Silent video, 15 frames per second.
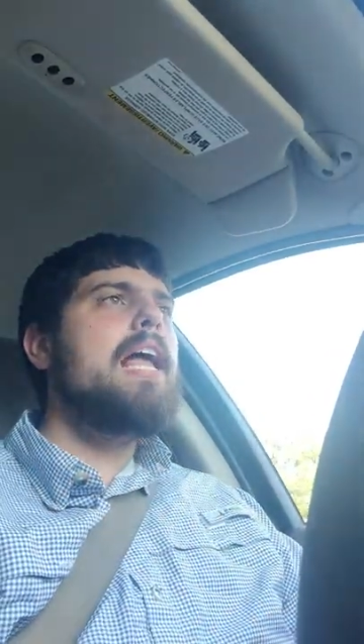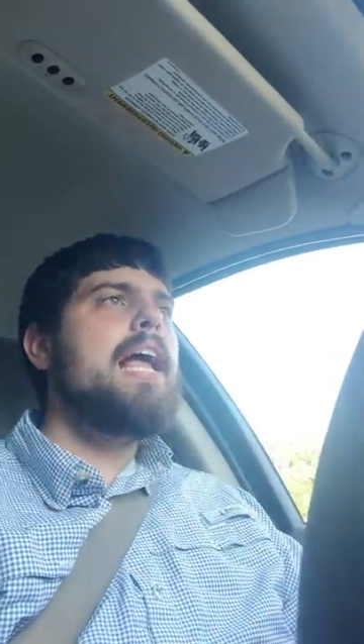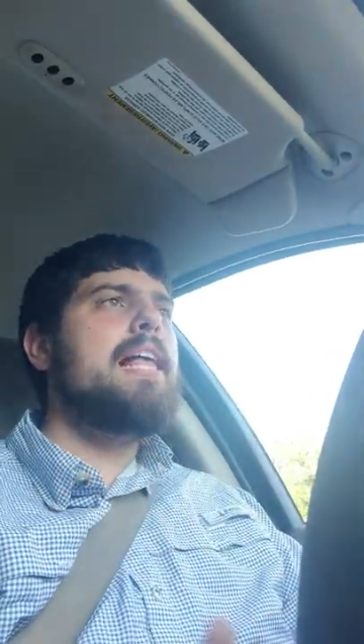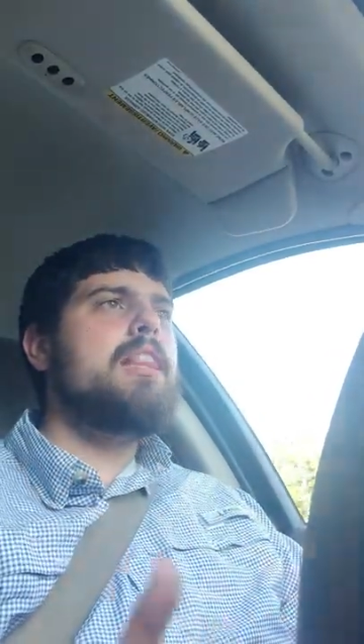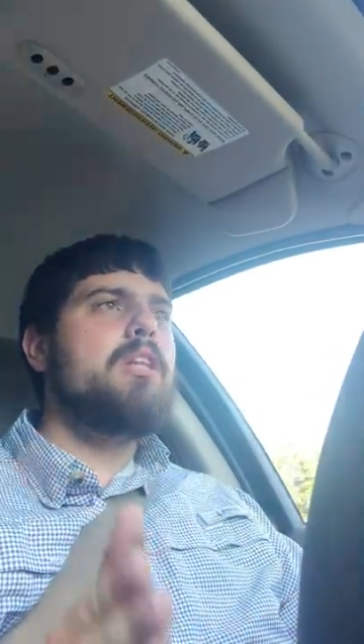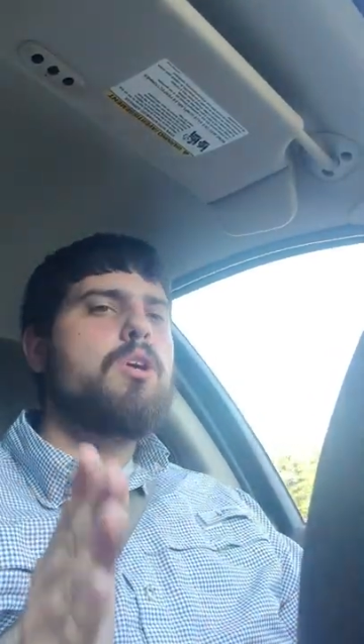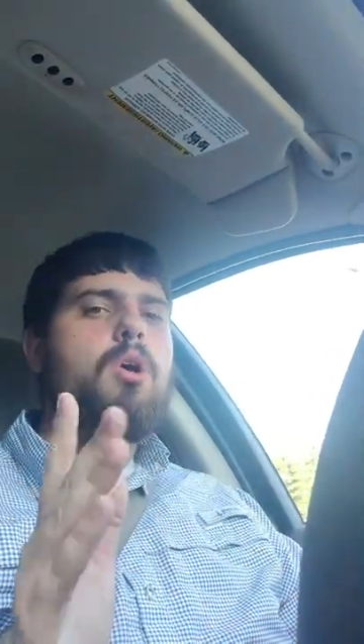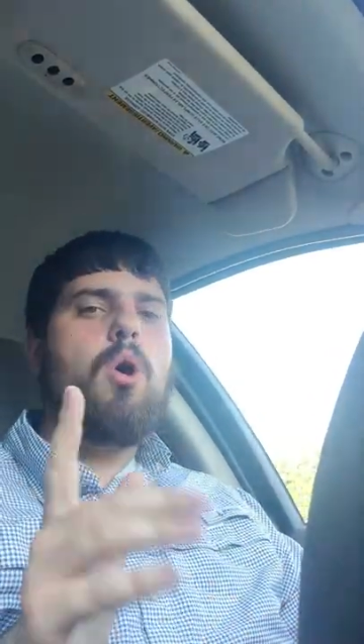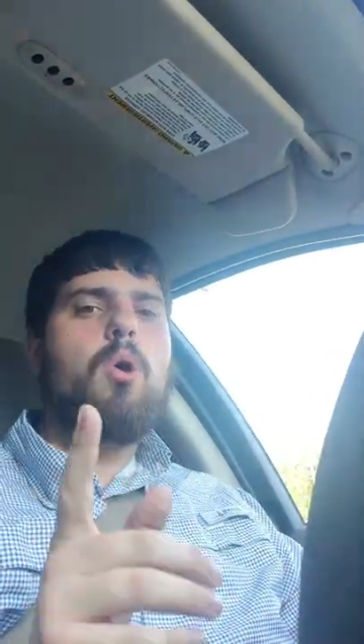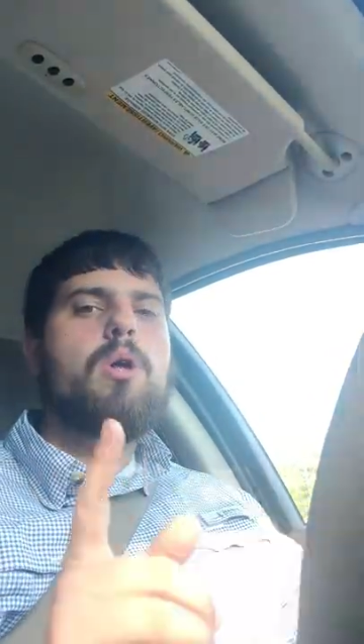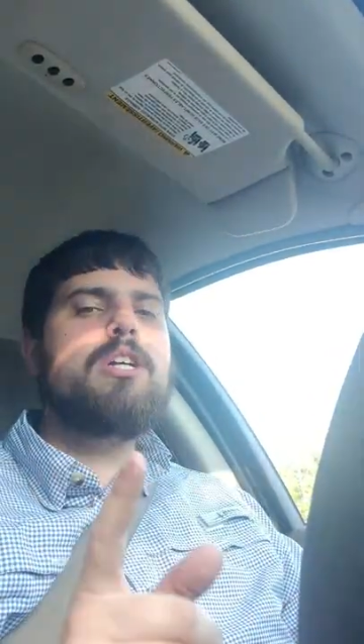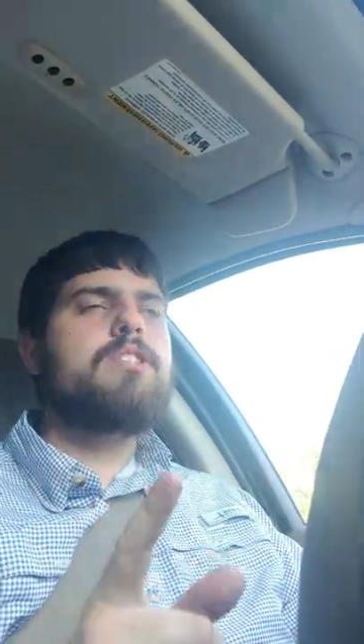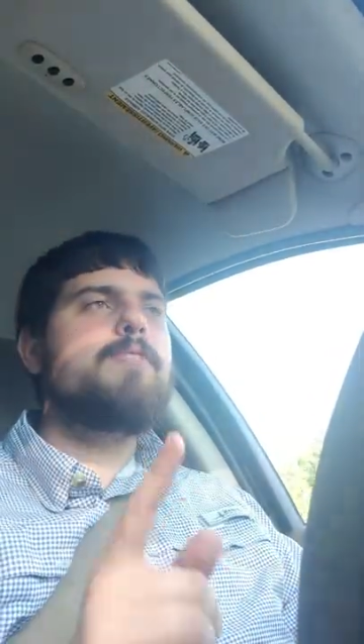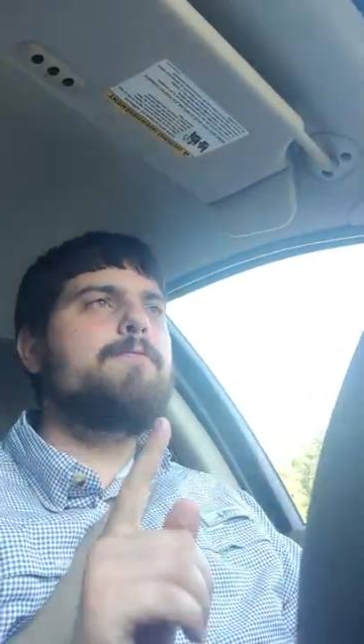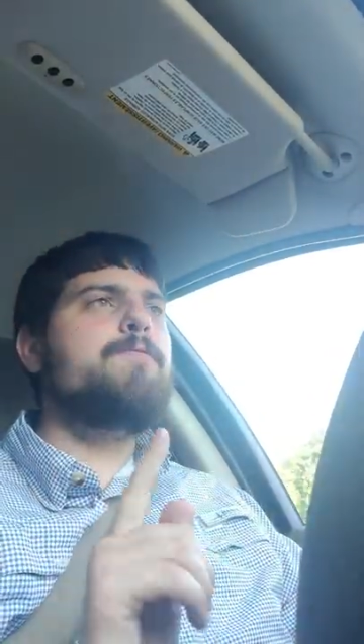And the goal
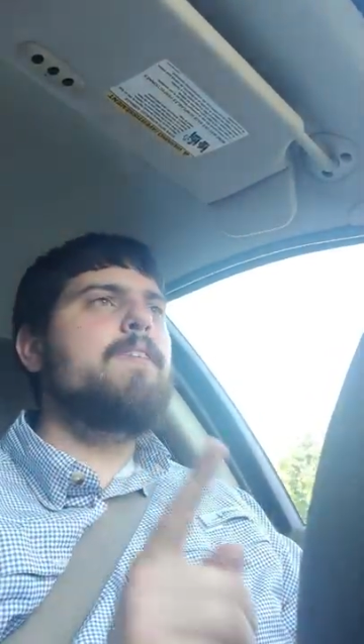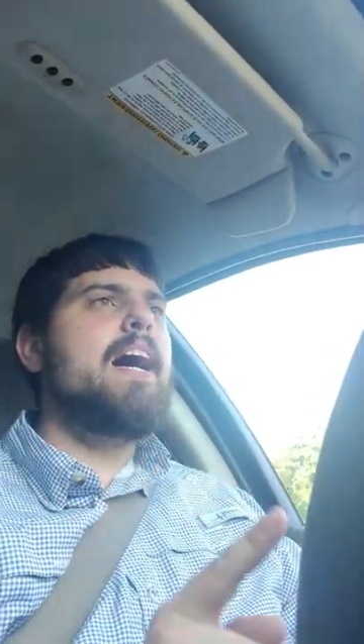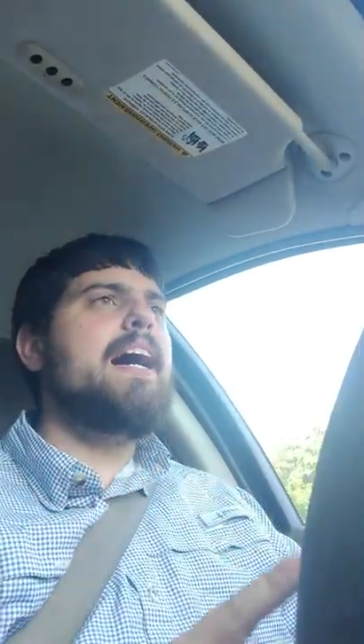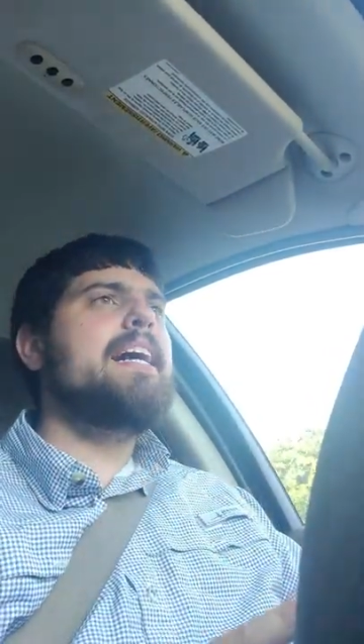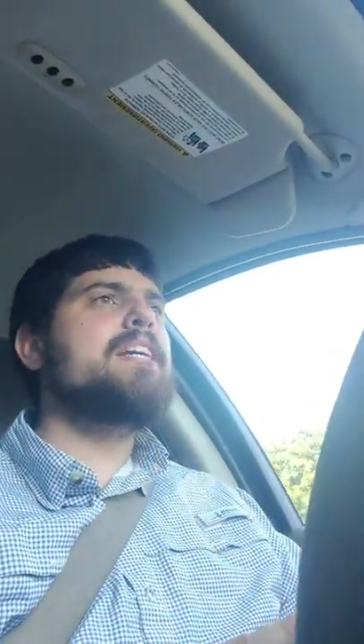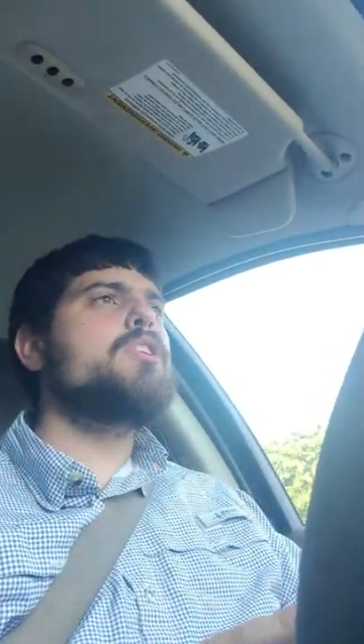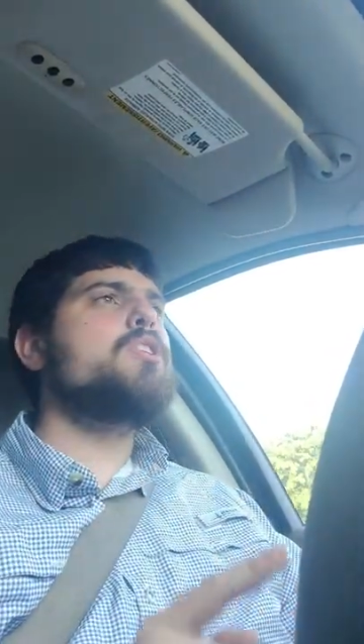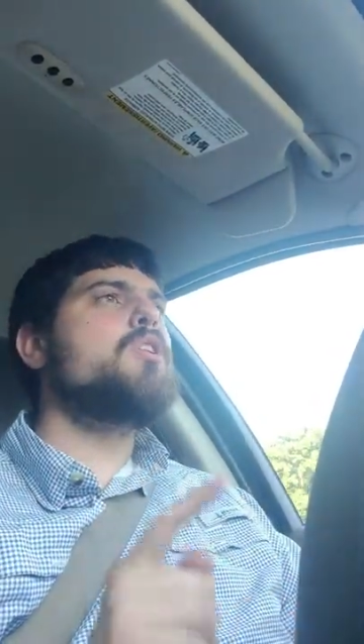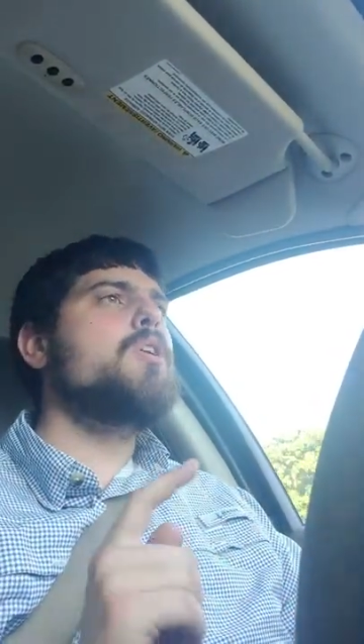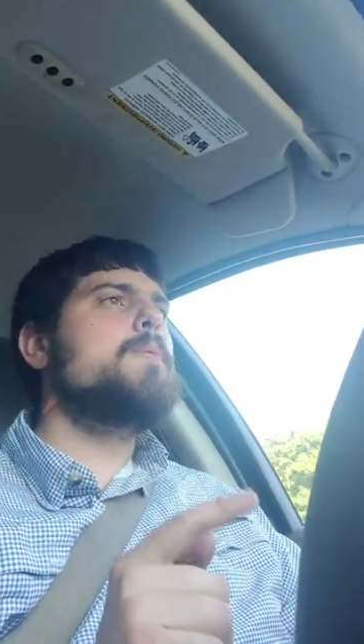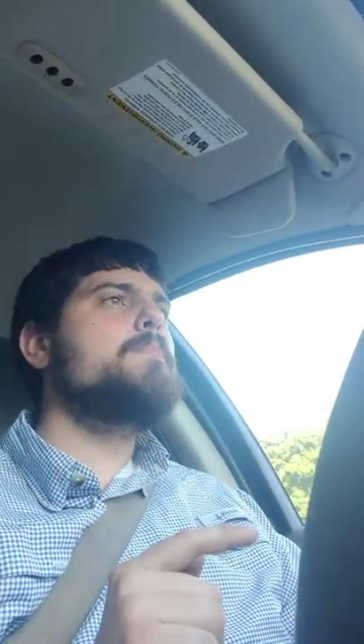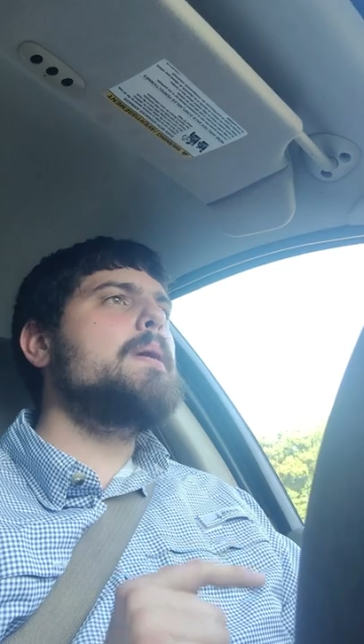is to find good